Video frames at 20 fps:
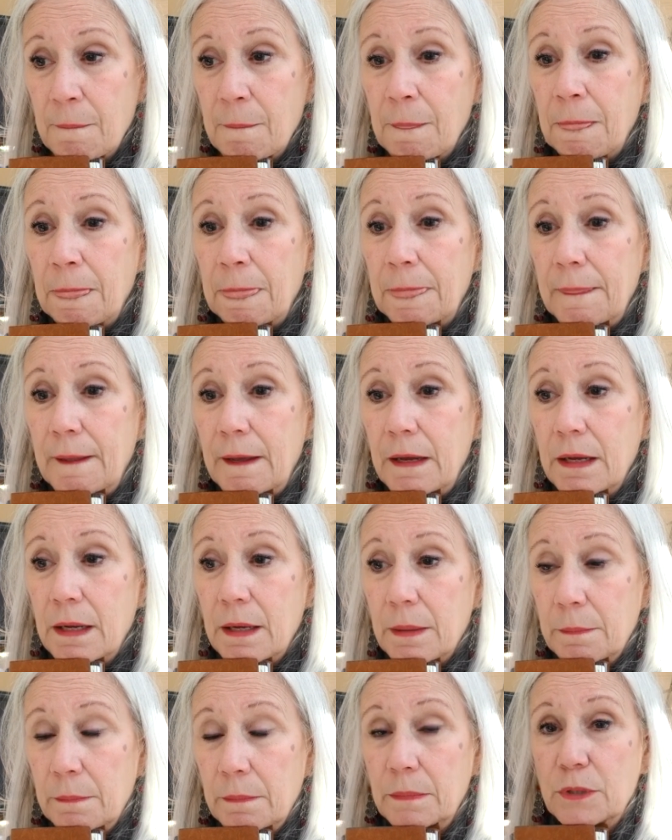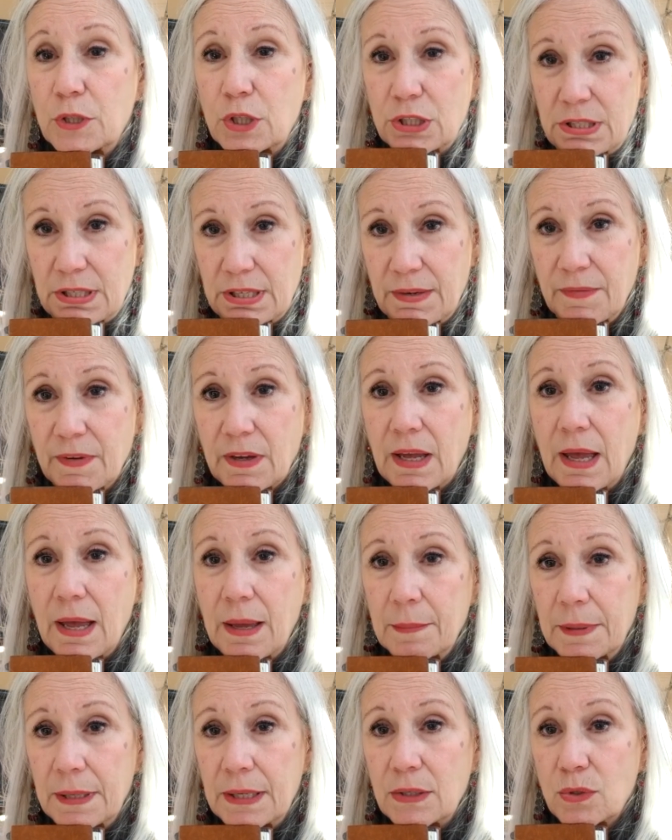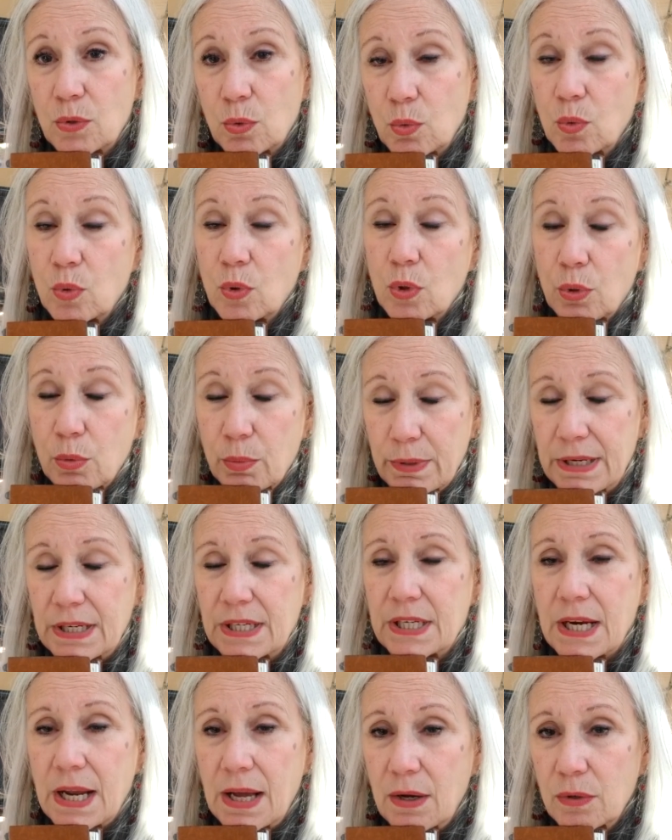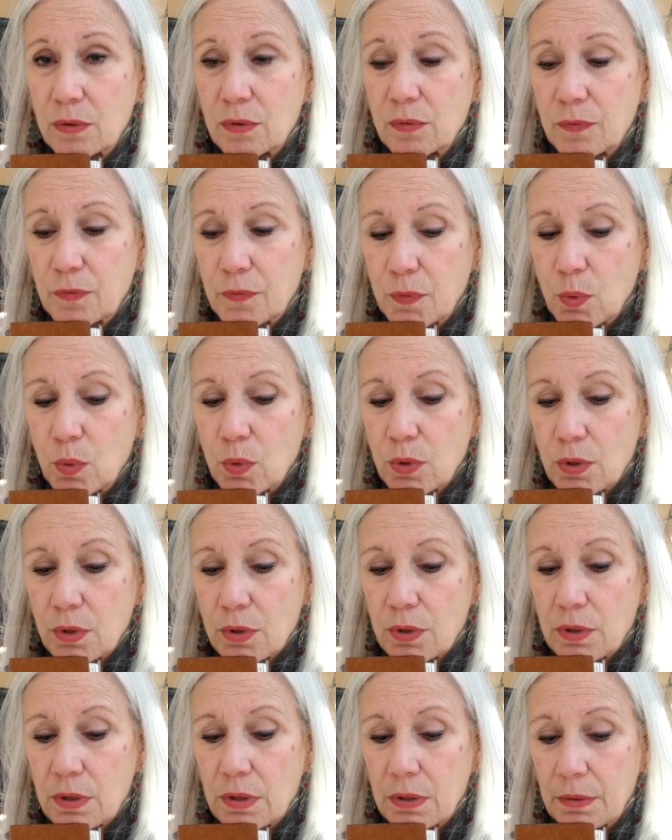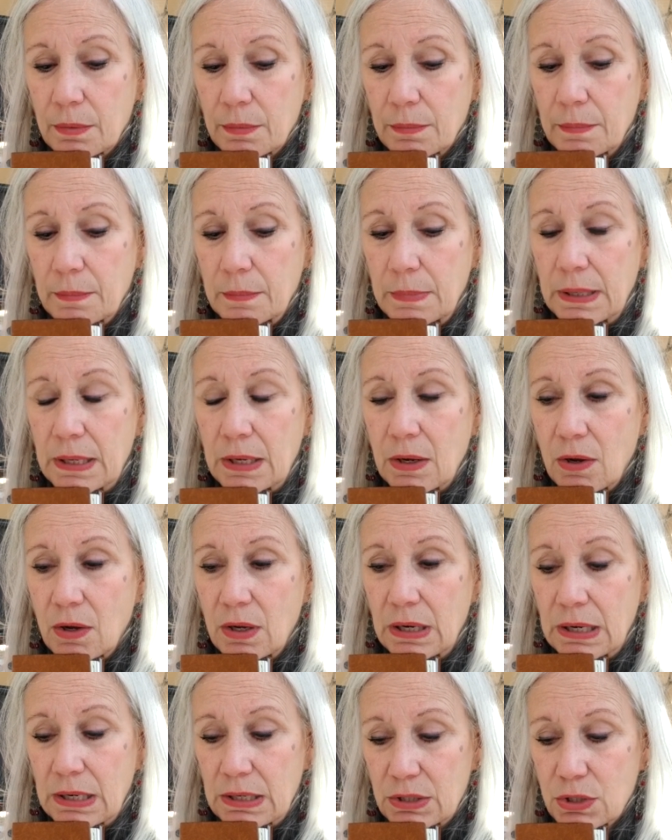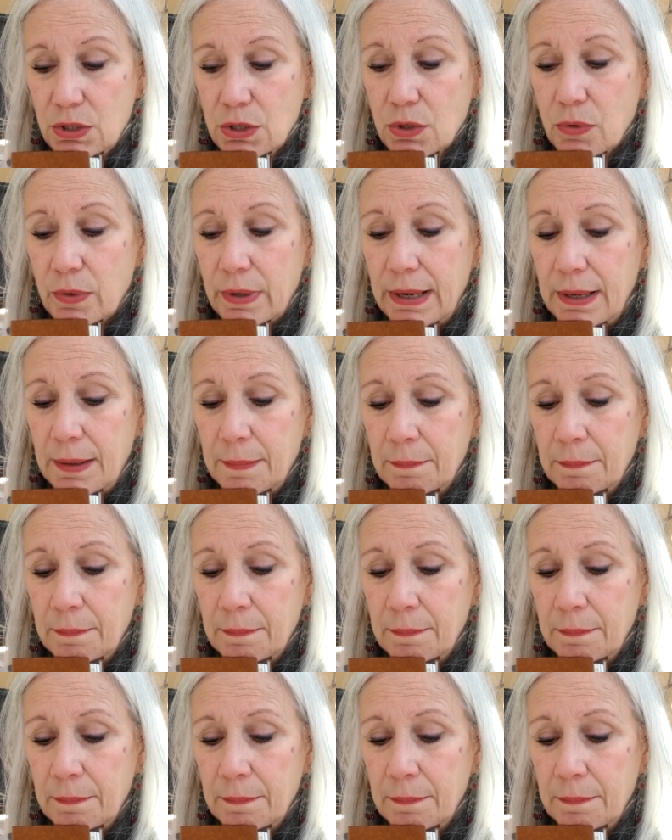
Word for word: um, just leave a comment or reach out for me on Instagram.